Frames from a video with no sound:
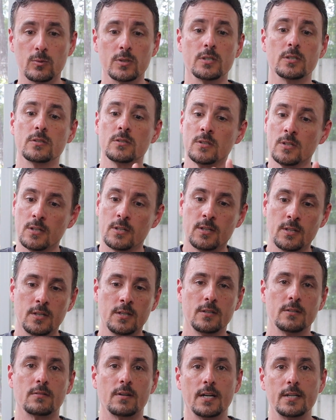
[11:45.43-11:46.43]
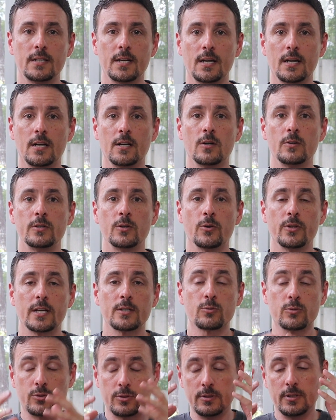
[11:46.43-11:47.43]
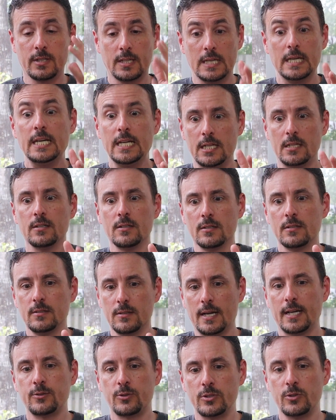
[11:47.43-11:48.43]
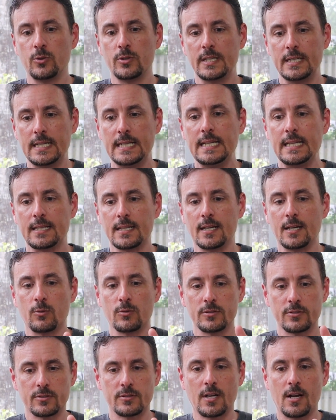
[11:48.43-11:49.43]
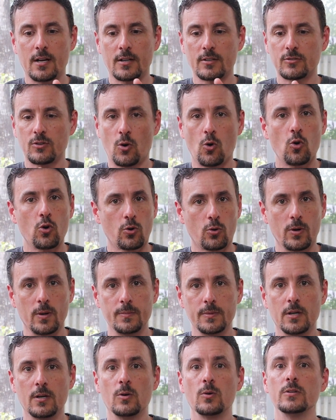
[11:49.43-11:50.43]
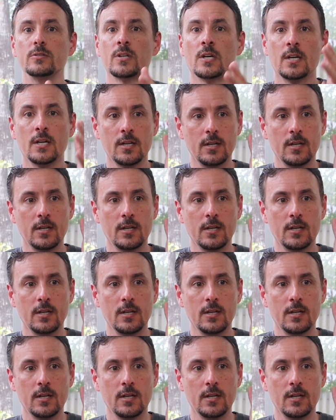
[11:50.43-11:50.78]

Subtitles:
Well, right now, and that's what the key to actually doing anything, whether stocks or crypto, is